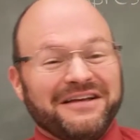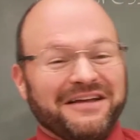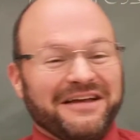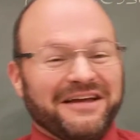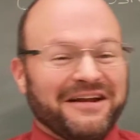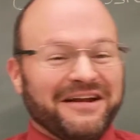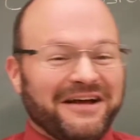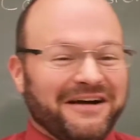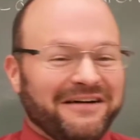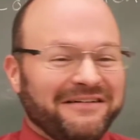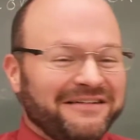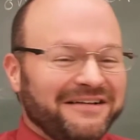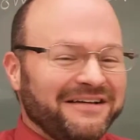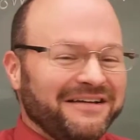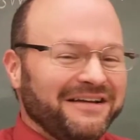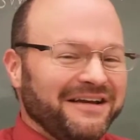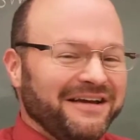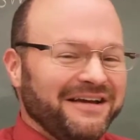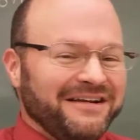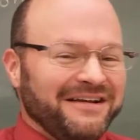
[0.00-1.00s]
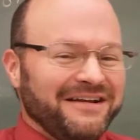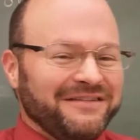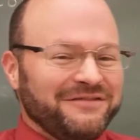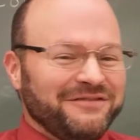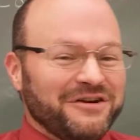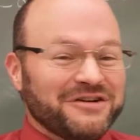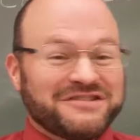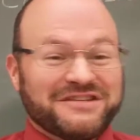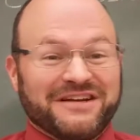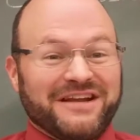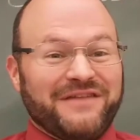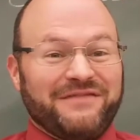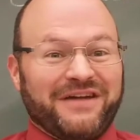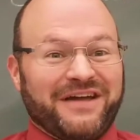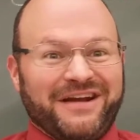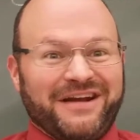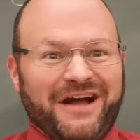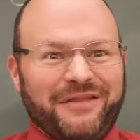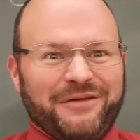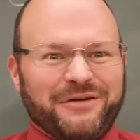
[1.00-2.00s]
you know, and your
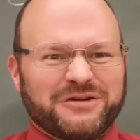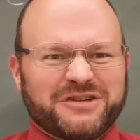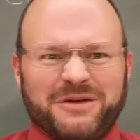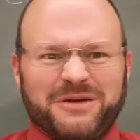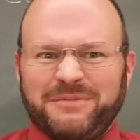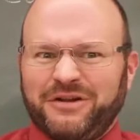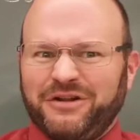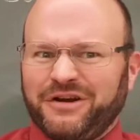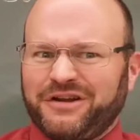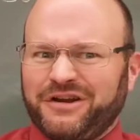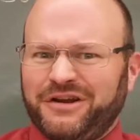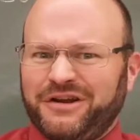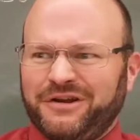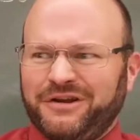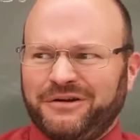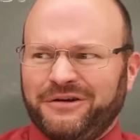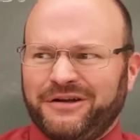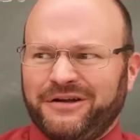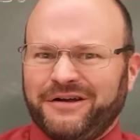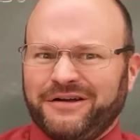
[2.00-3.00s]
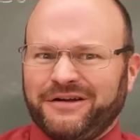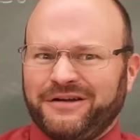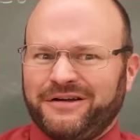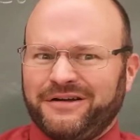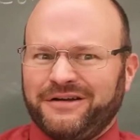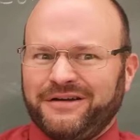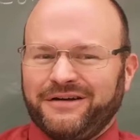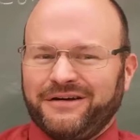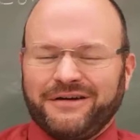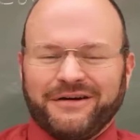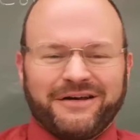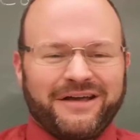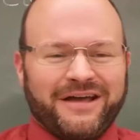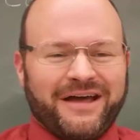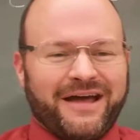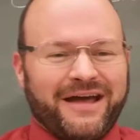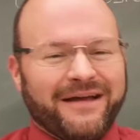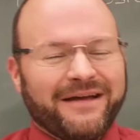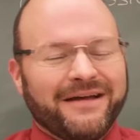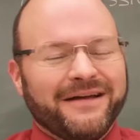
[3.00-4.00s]
significant other is going to be looking at you like,
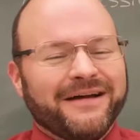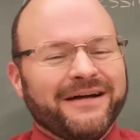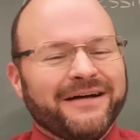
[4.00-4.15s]
okay.